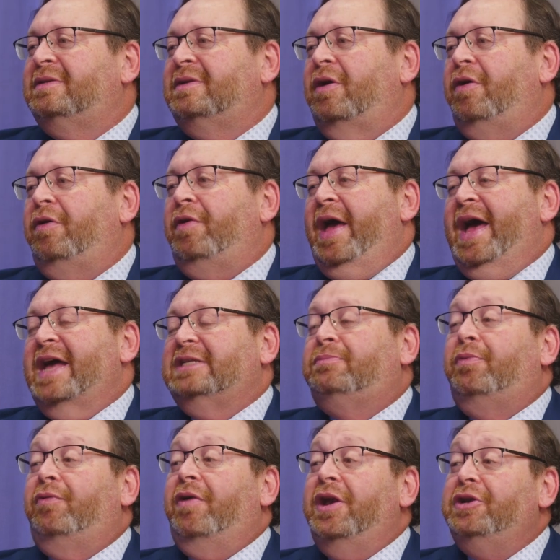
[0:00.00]
all
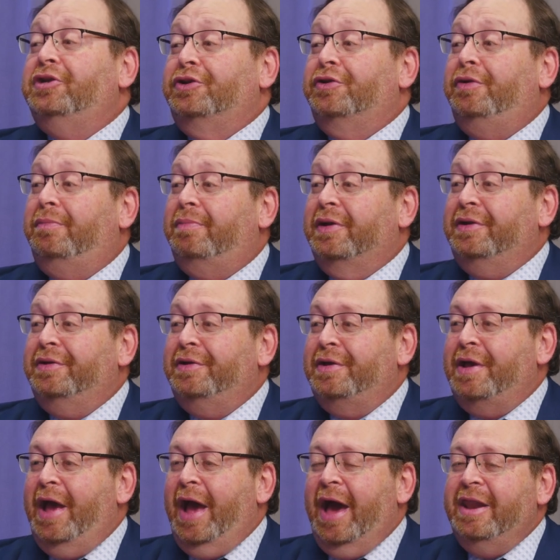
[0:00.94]
aspirational, but
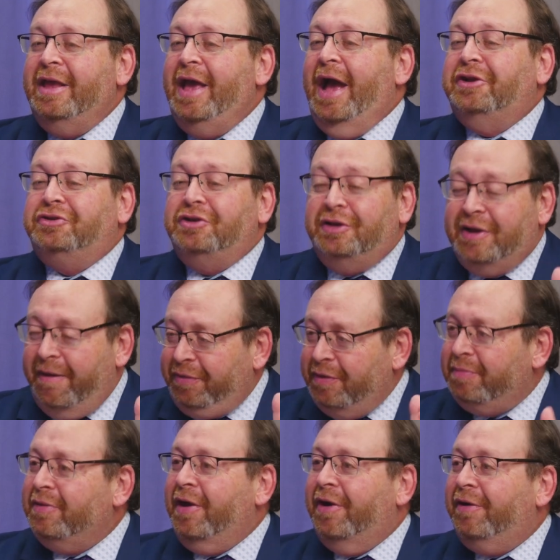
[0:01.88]
how do you actually get
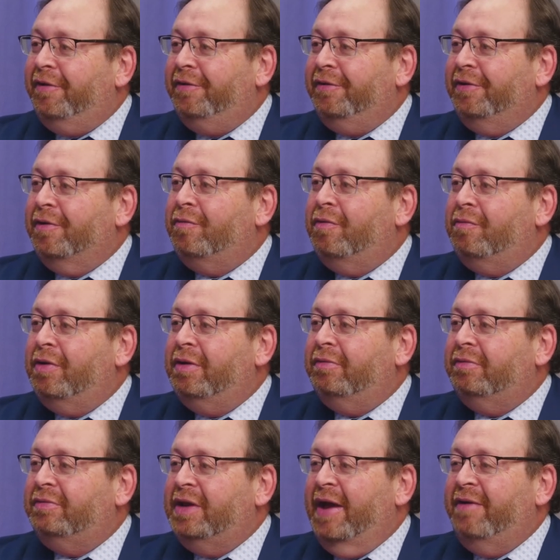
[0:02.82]
them there? You know,
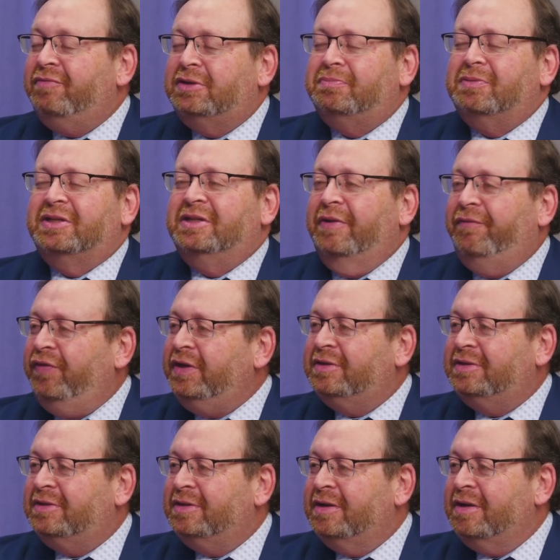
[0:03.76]
what do you have
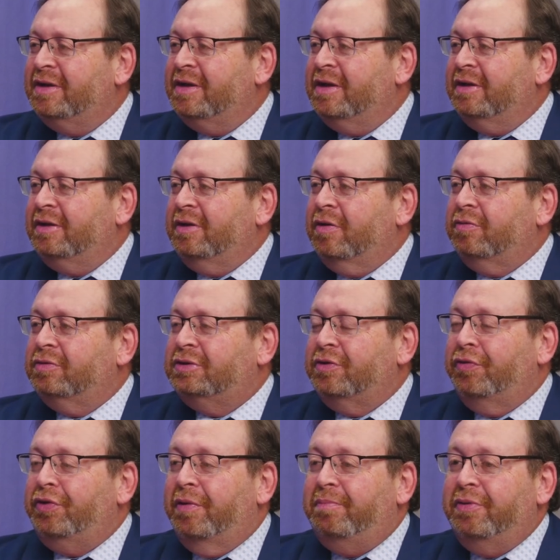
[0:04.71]
specifics? You know,
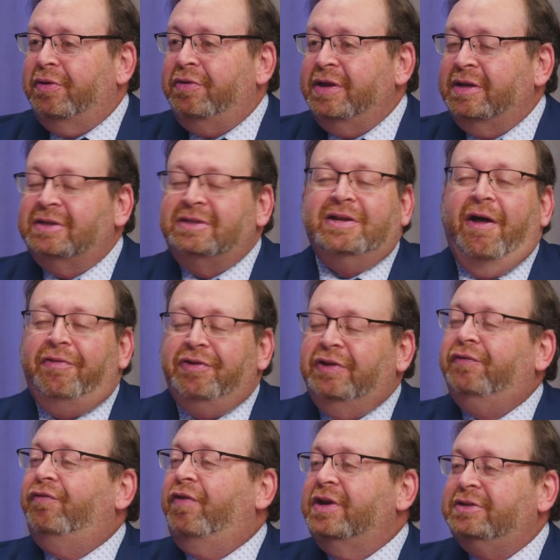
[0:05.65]
so they're building in
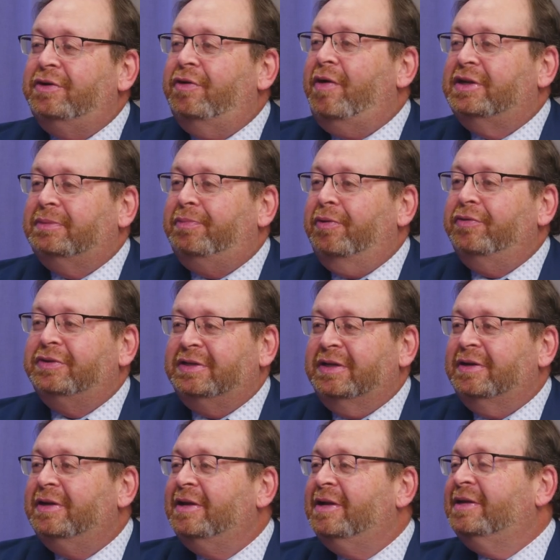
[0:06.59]
Southeast Fresno as opposed
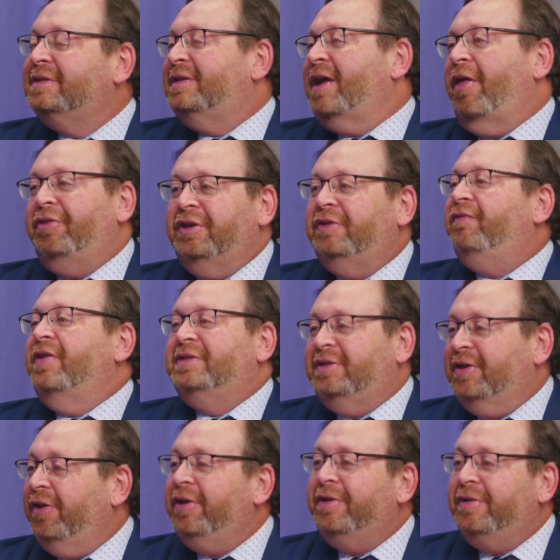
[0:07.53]
to Southeast
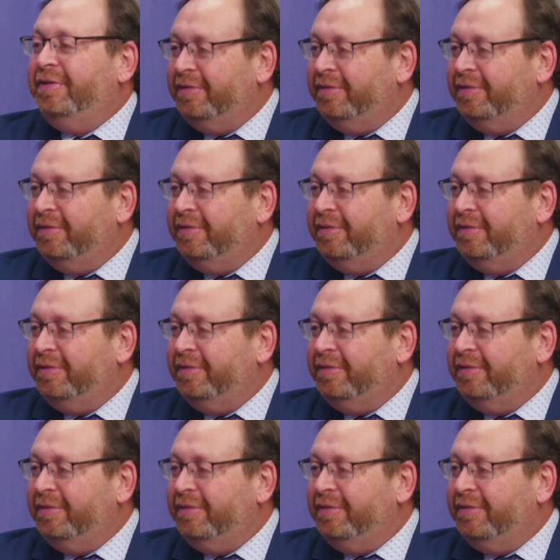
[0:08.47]
Visalia?